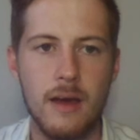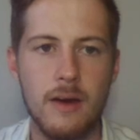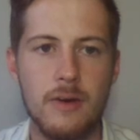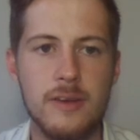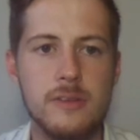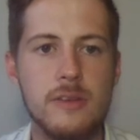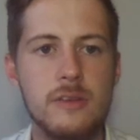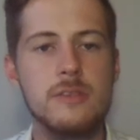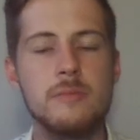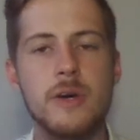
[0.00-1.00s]
Right, so
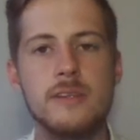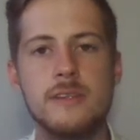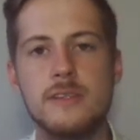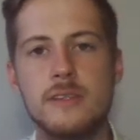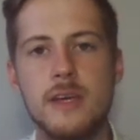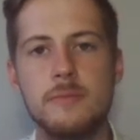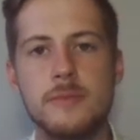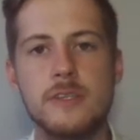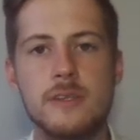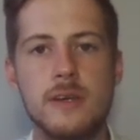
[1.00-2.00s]
those are the basic
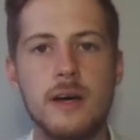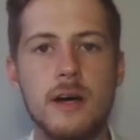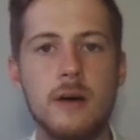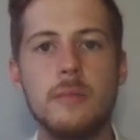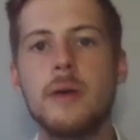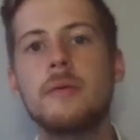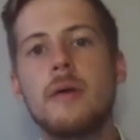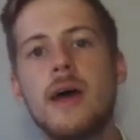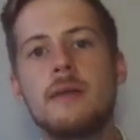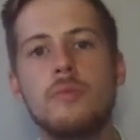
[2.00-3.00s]
steps. I'll maybe
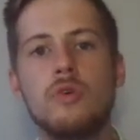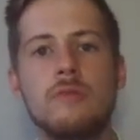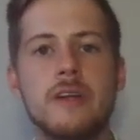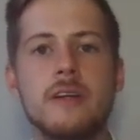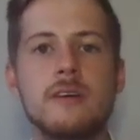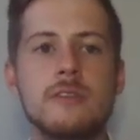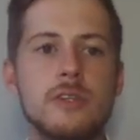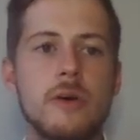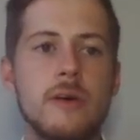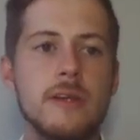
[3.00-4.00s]
add more videos
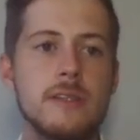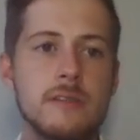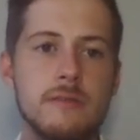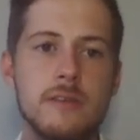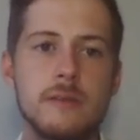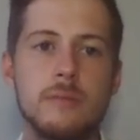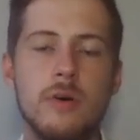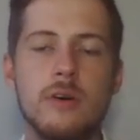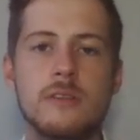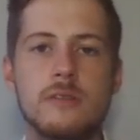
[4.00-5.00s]
showing different
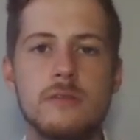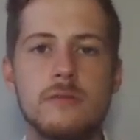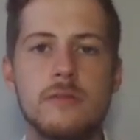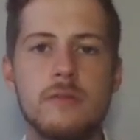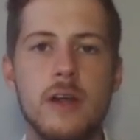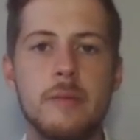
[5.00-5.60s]
parts of the frame